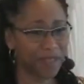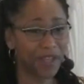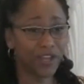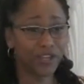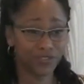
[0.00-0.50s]

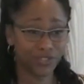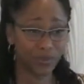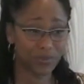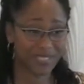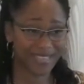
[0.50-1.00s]
Don't
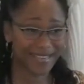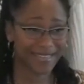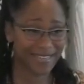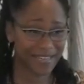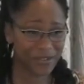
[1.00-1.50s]
stand
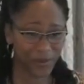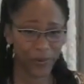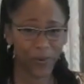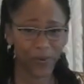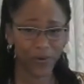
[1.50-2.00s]
in
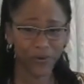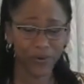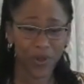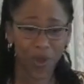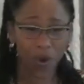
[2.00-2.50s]
your
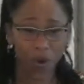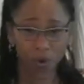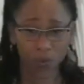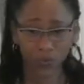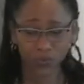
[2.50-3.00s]

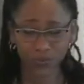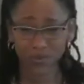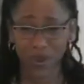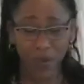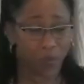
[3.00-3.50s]

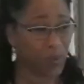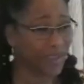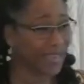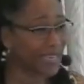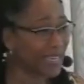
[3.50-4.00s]
own way.